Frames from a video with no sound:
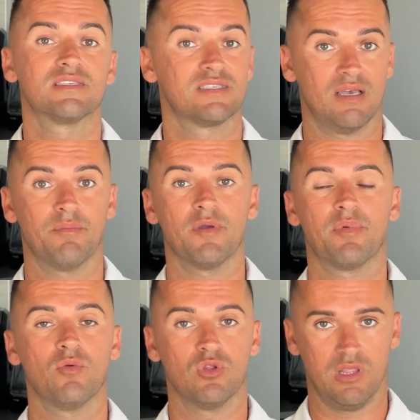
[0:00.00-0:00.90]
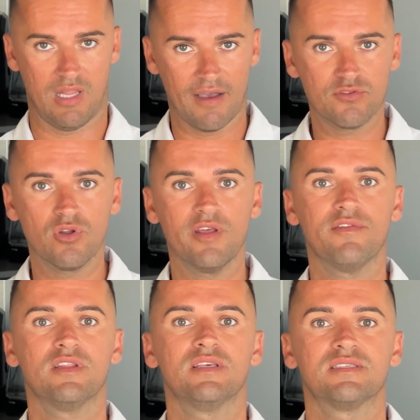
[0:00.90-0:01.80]
Some people would love to live
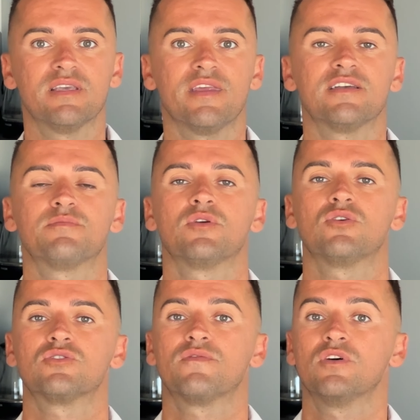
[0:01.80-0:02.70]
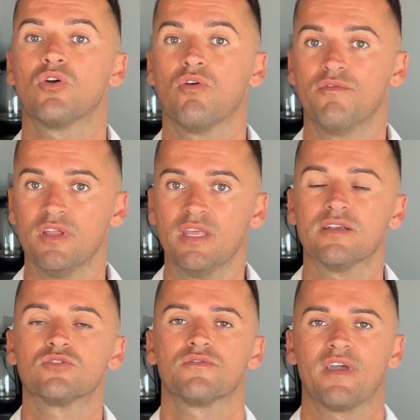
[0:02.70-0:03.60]
in these areas because of the
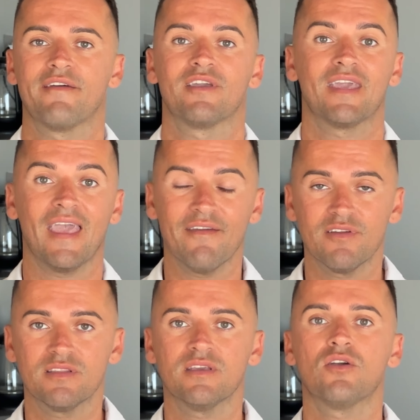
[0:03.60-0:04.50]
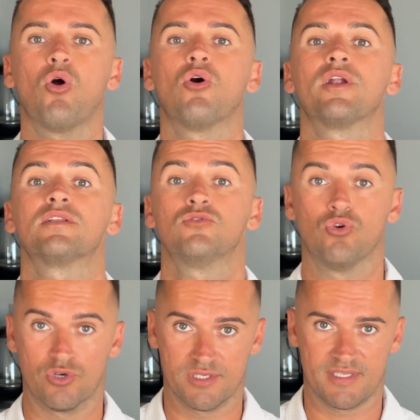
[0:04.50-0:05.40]
convenience of having everything on a
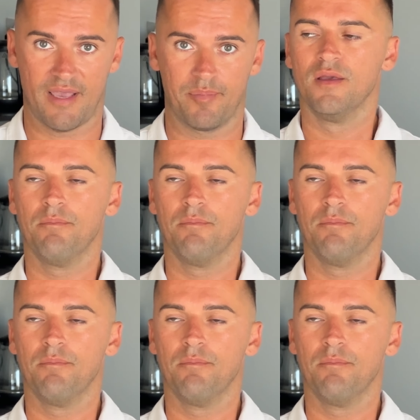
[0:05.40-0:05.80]
doorstep.